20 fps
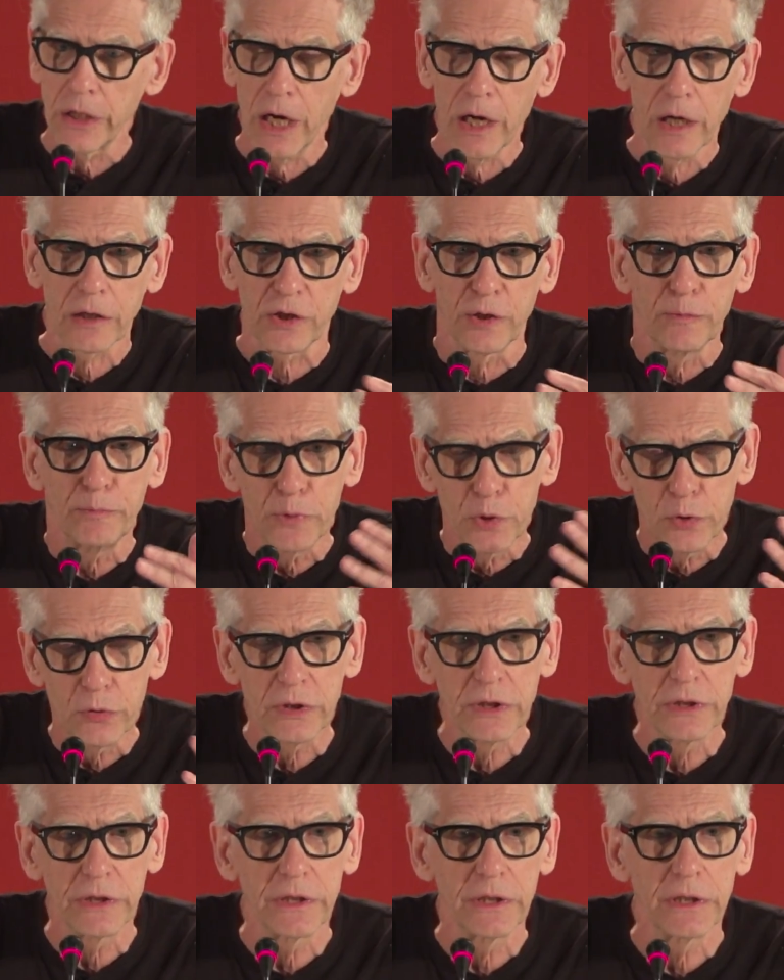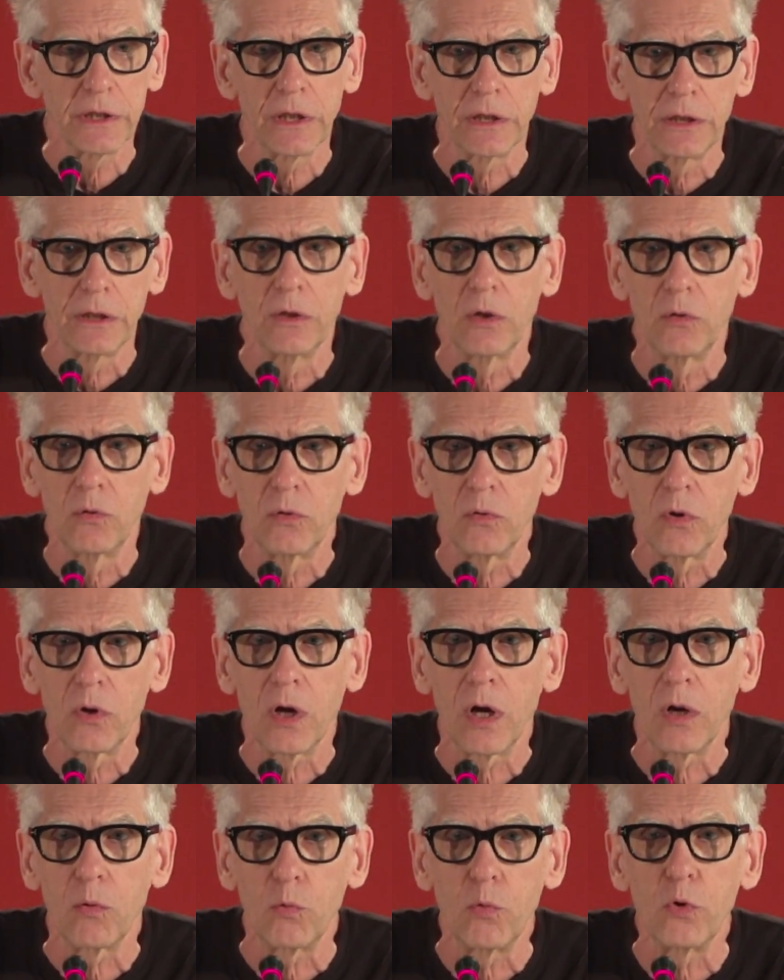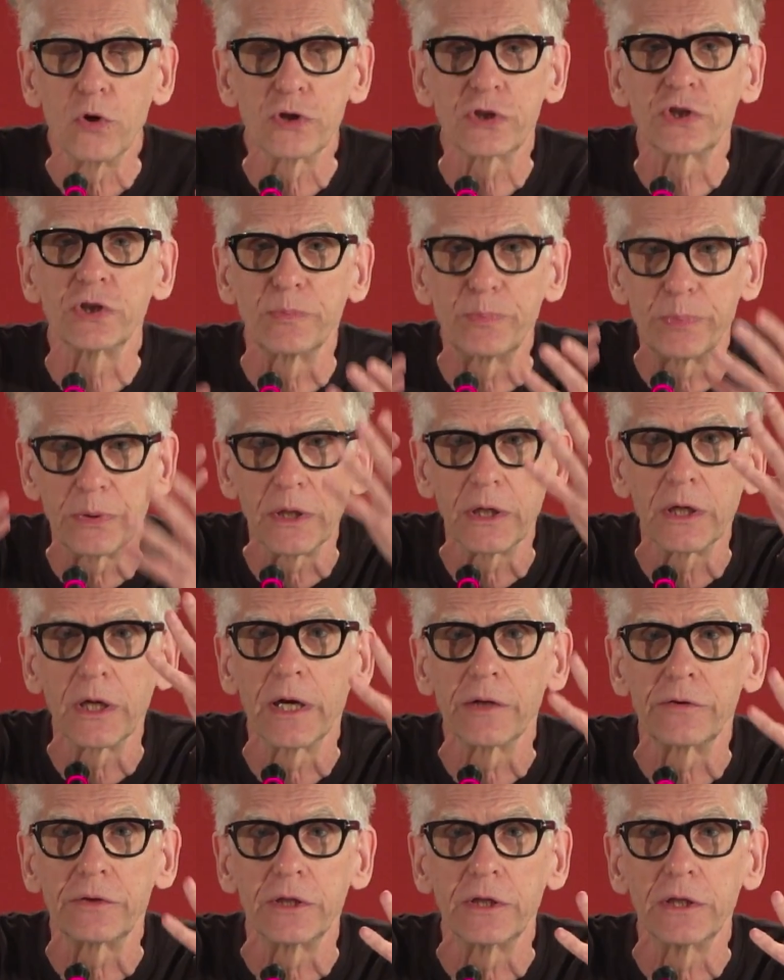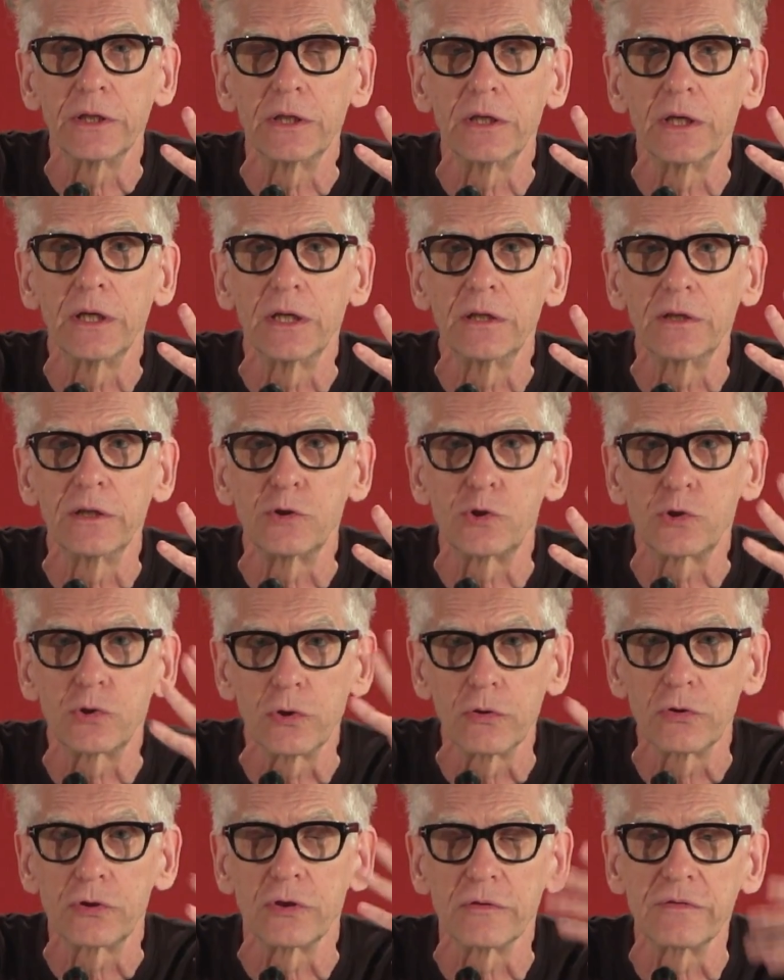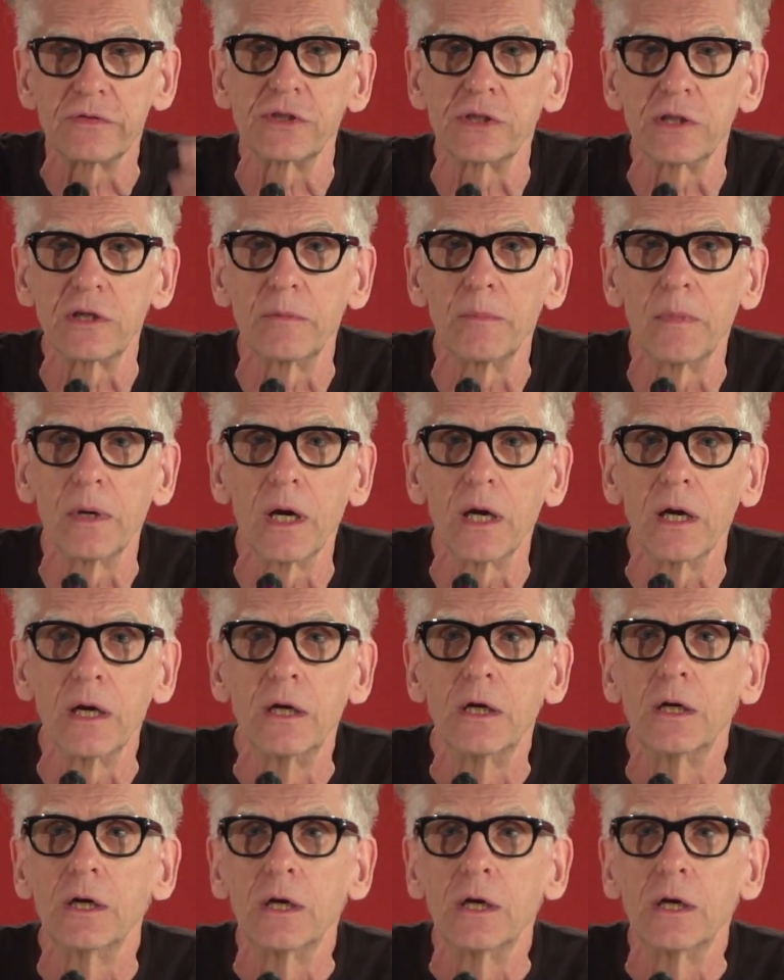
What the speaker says: a community worshiping in the church of cinema,